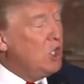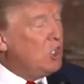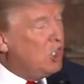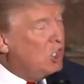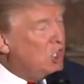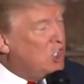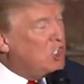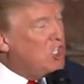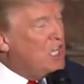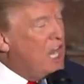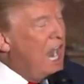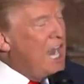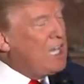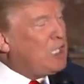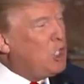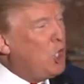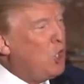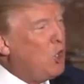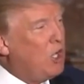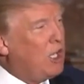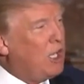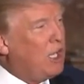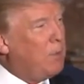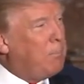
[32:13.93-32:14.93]
She's not
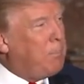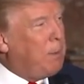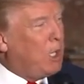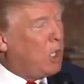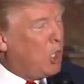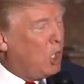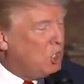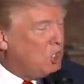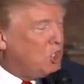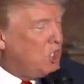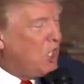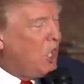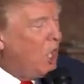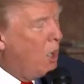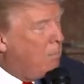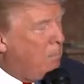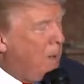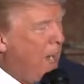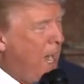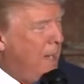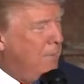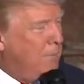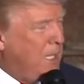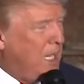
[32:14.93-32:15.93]
doing it because the
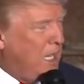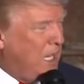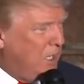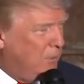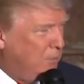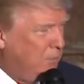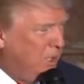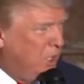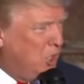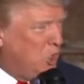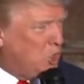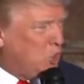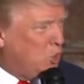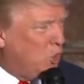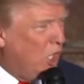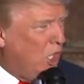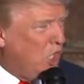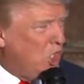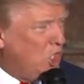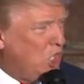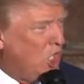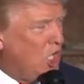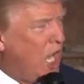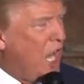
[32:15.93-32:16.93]
Obama
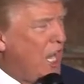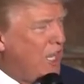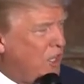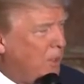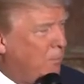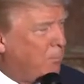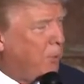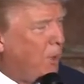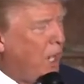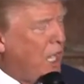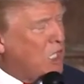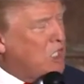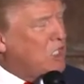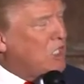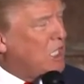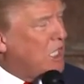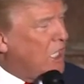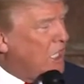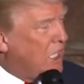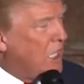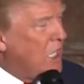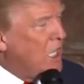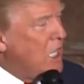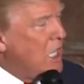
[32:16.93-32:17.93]
administration and the
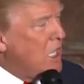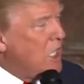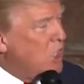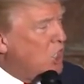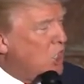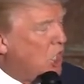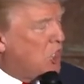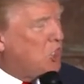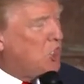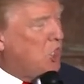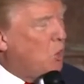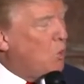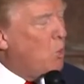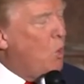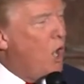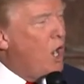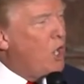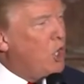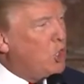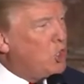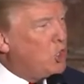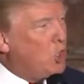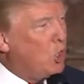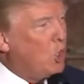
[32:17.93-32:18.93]
president doesn't
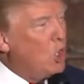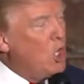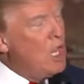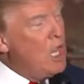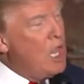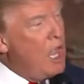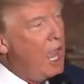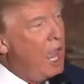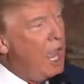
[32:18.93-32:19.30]
want her to.